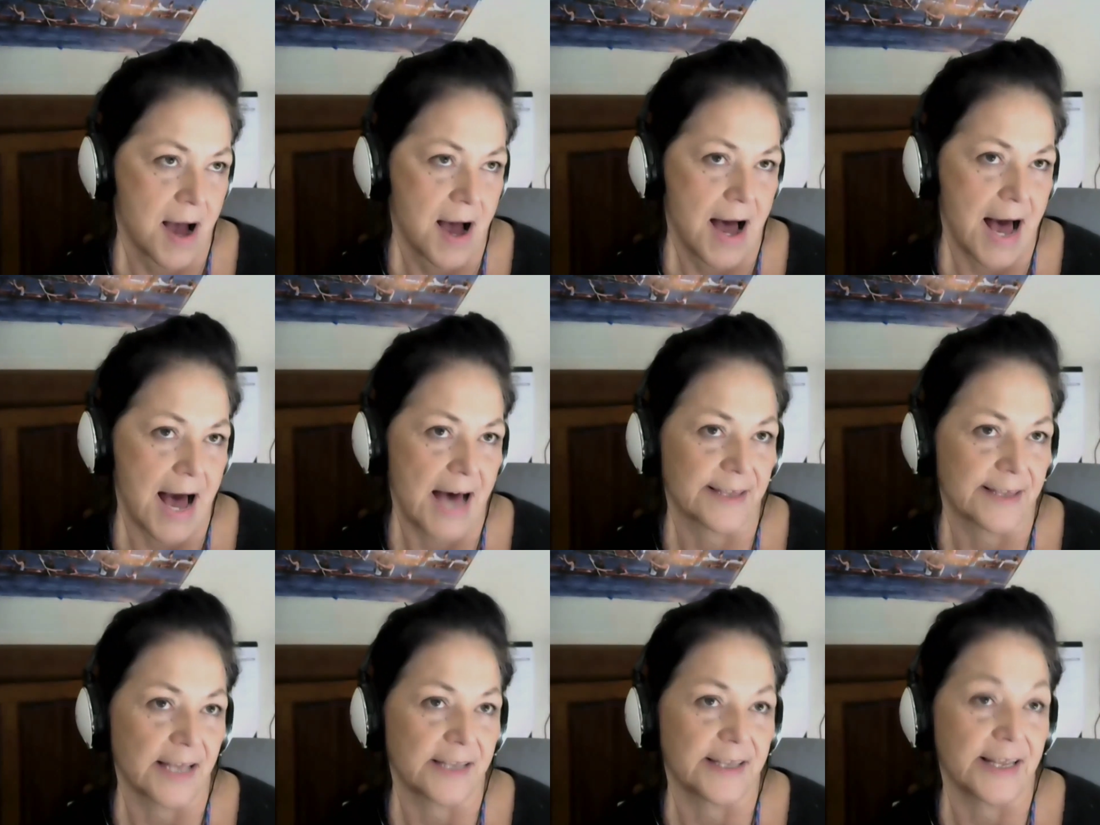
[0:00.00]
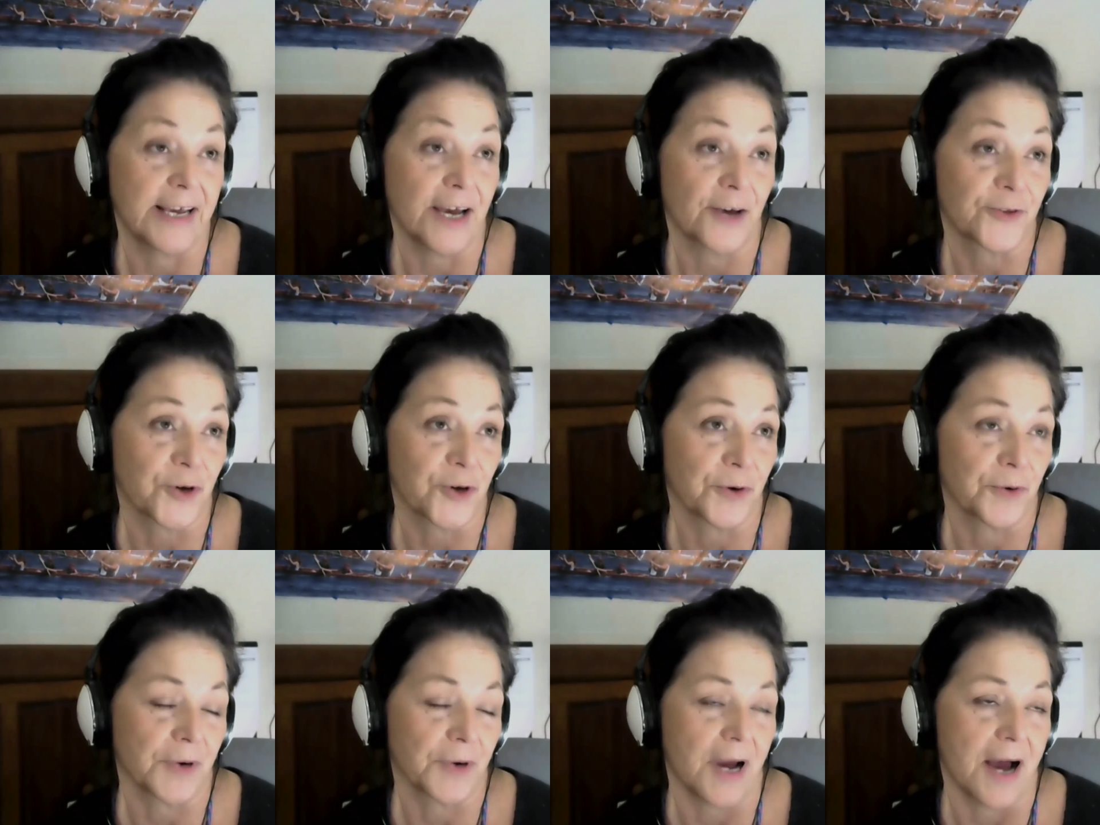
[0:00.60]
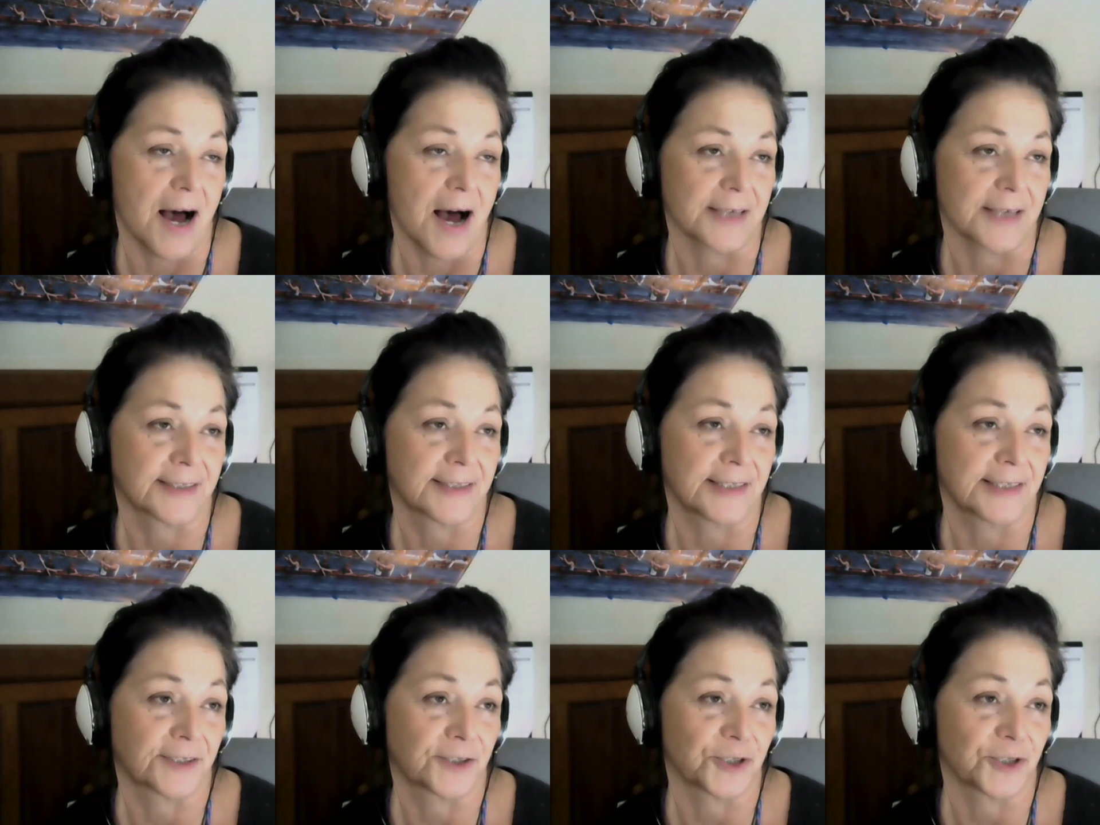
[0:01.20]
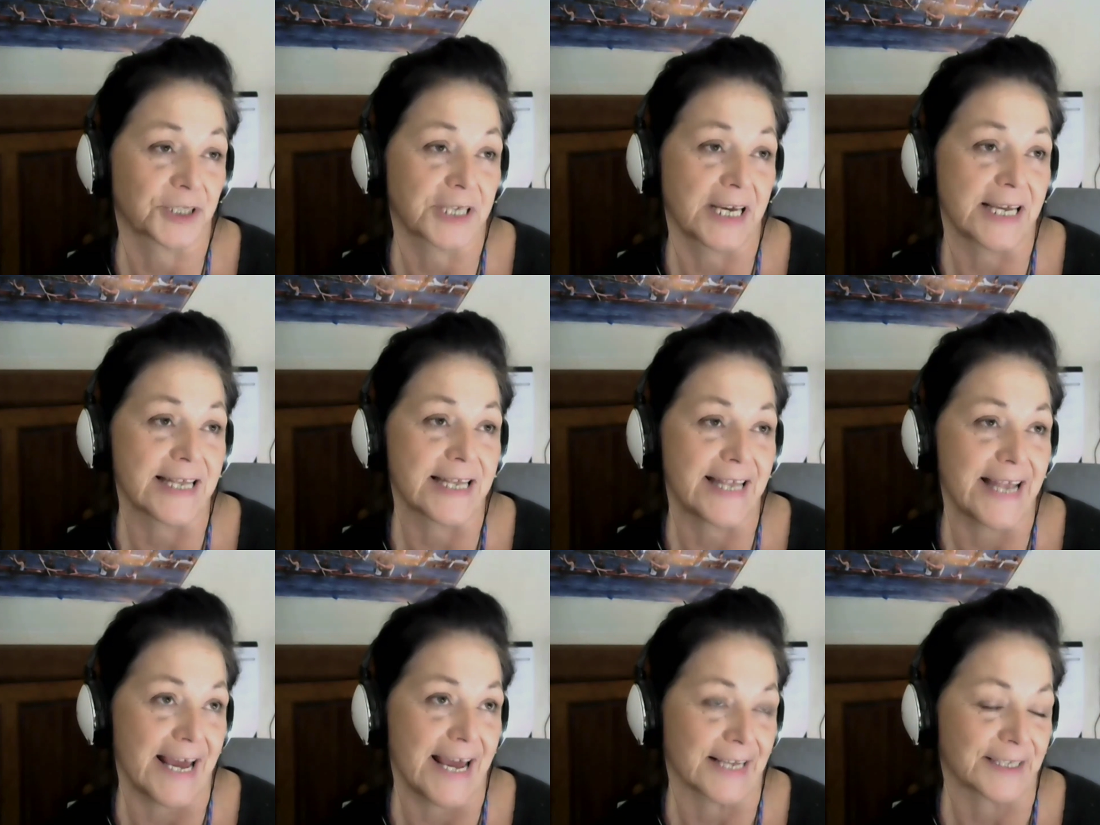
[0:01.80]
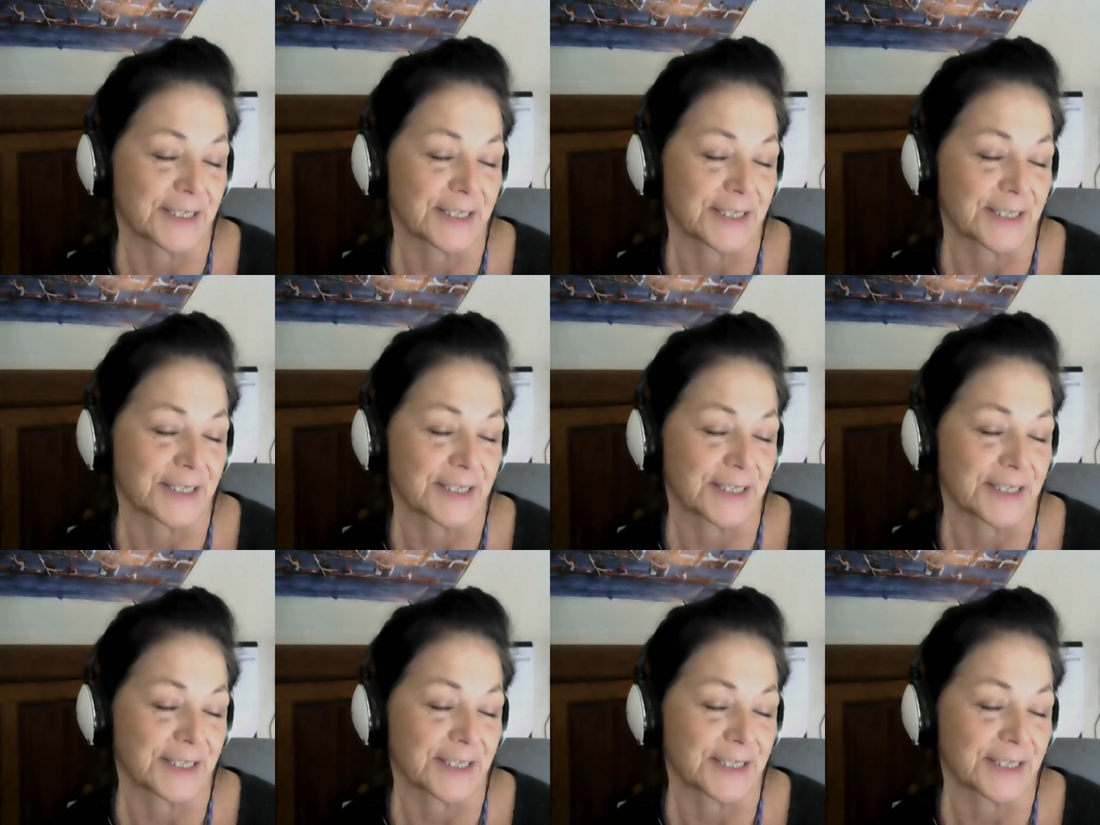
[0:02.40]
and then the other uh, sisters can knit